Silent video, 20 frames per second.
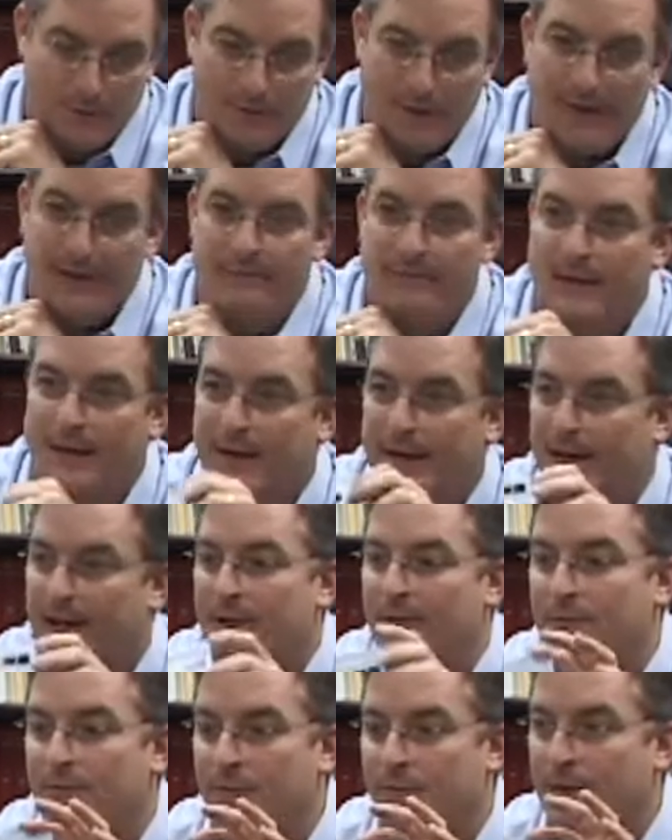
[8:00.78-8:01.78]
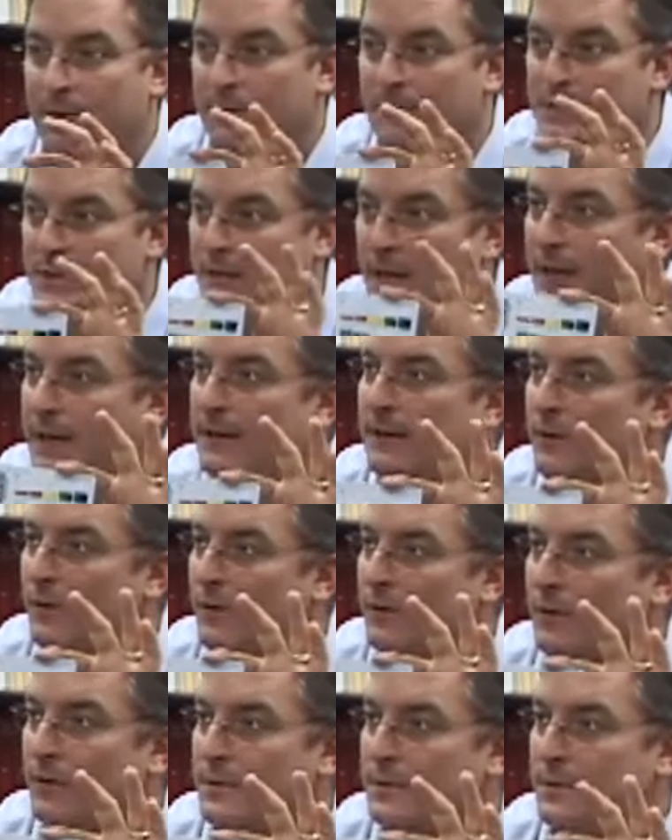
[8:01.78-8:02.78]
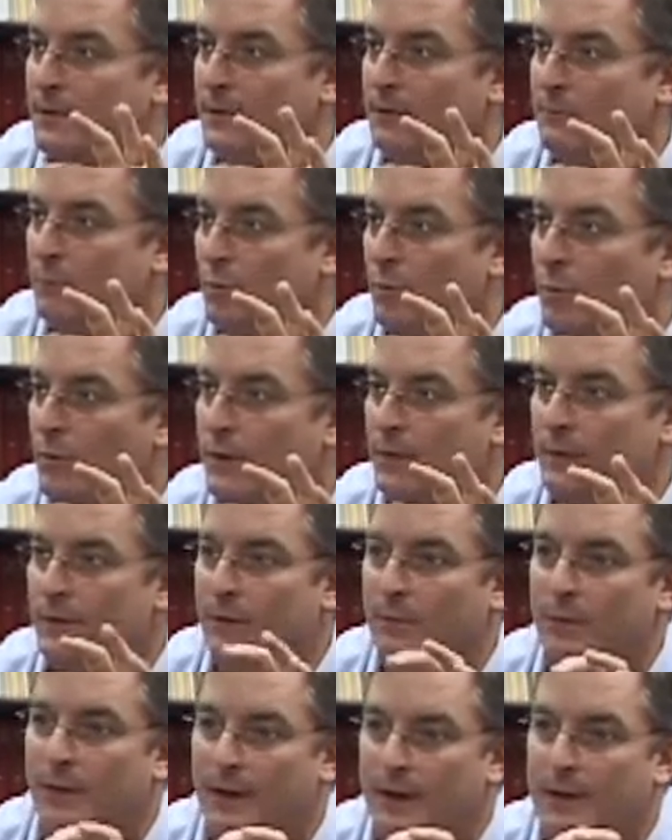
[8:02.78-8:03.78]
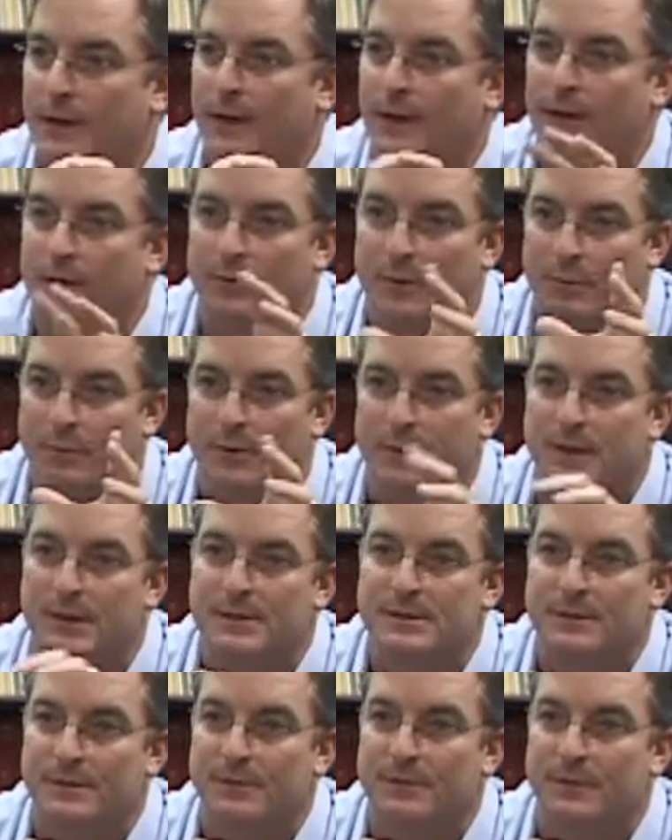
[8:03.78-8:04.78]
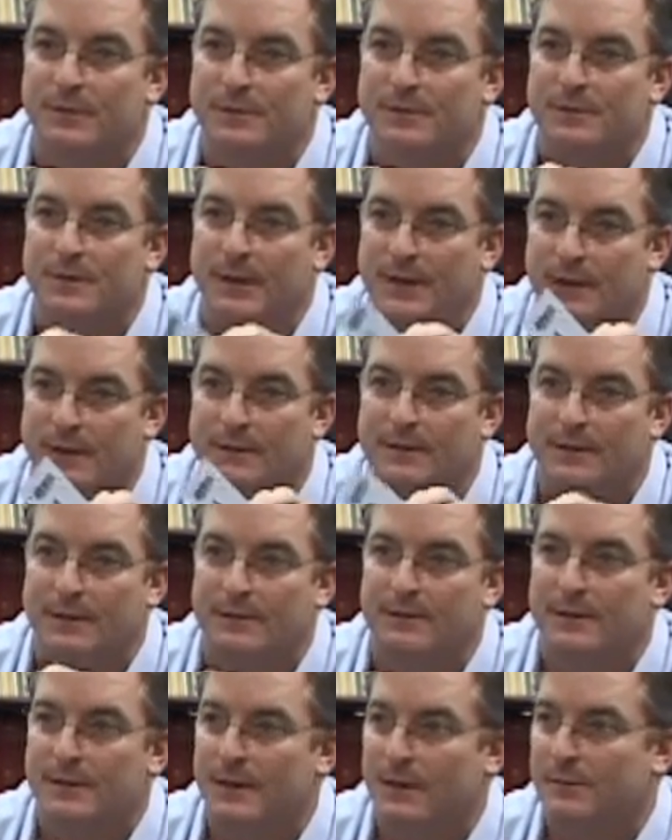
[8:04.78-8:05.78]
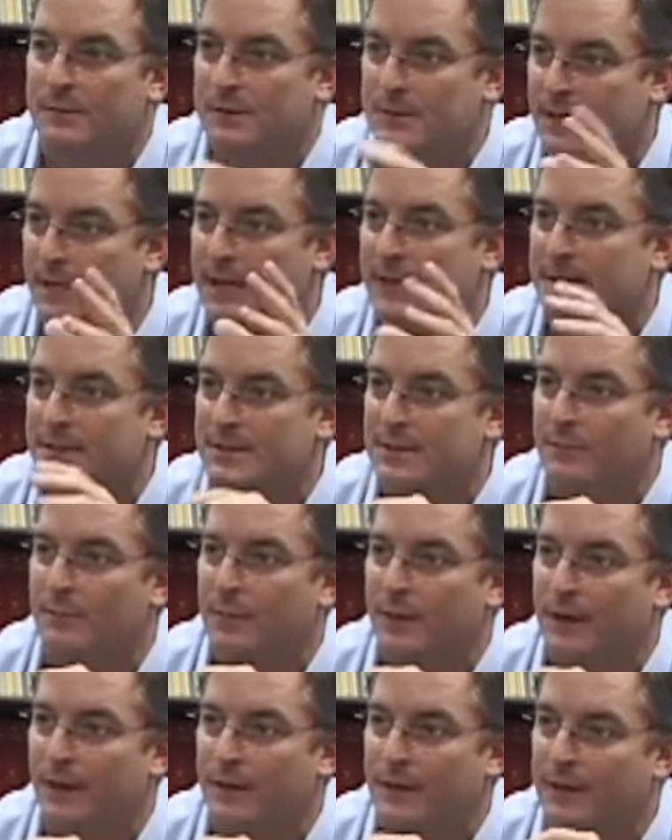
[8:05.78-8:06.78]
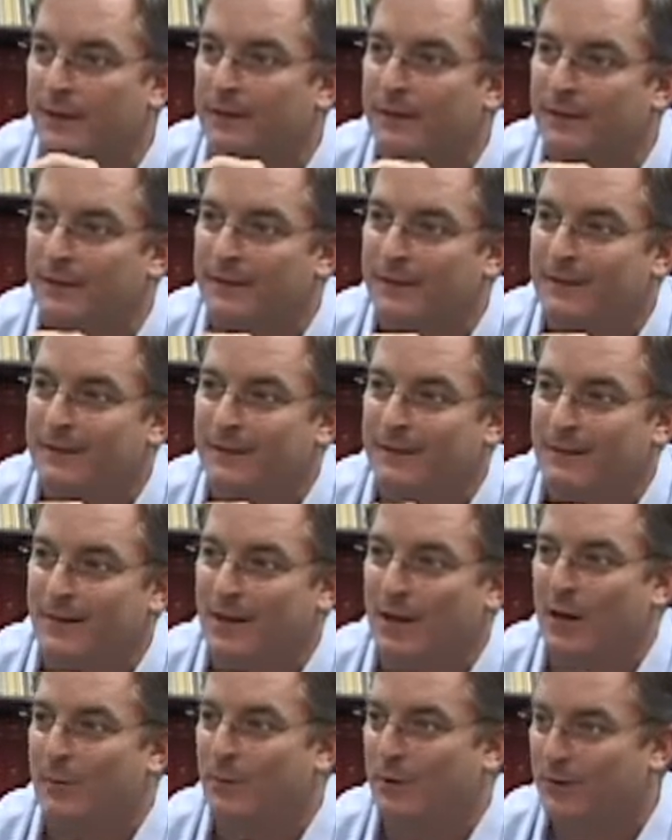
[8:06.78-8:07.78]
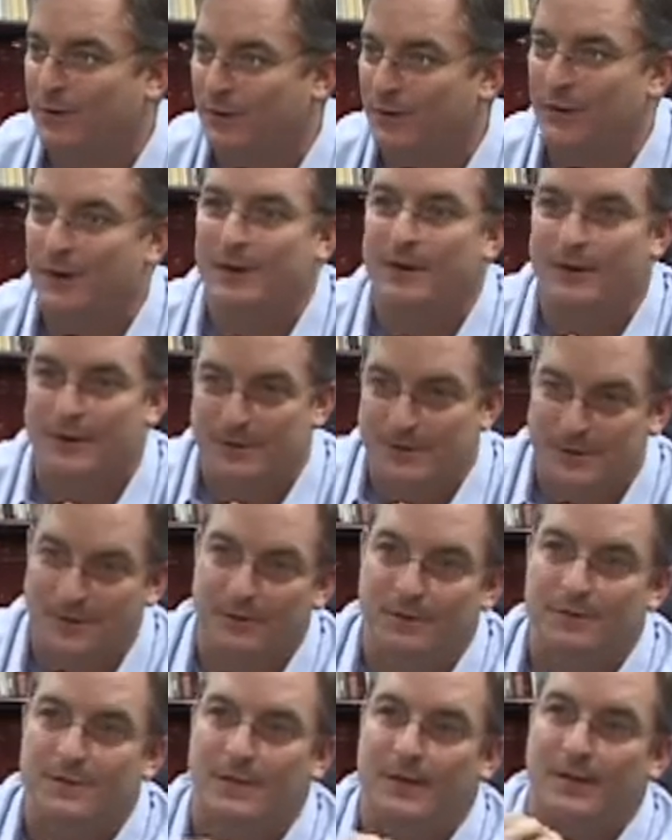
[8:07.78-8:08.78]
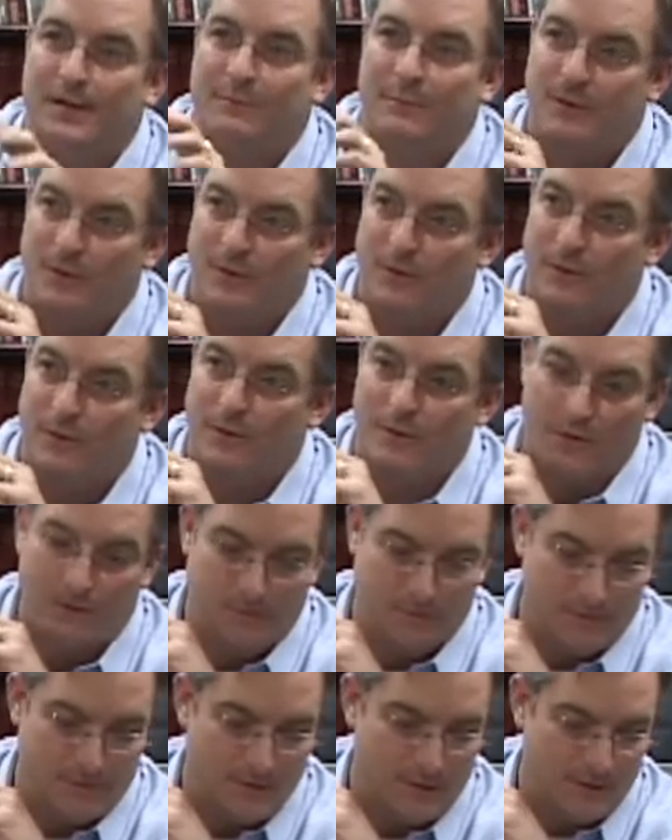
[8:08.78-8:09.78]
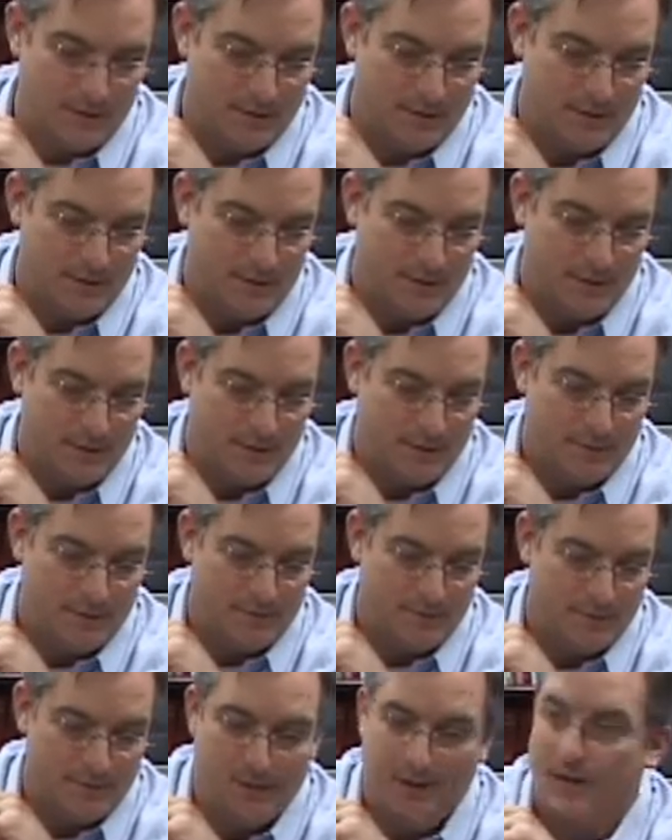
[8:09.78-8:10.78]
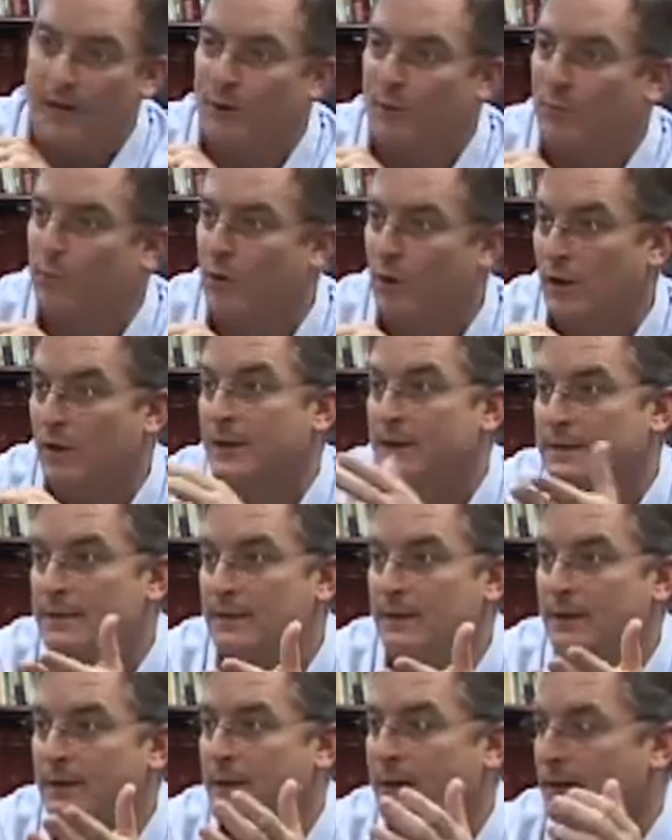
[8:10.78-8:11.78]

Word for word: you have to have the scan cards on board and they're about a dollar a piece, so understand that every time you scan somebody, the opportunity cost of your time and the card uh, is about a dollar plus.